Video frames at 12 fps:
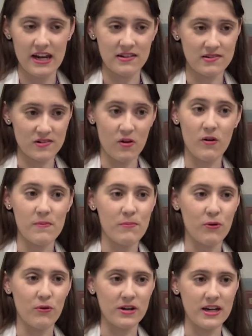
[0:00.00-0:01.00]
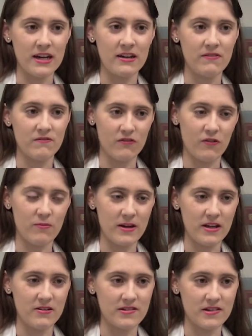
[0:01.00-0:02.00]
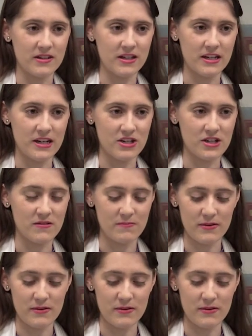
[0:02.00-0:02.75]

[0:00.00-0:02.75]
so important in informing you as a clinician,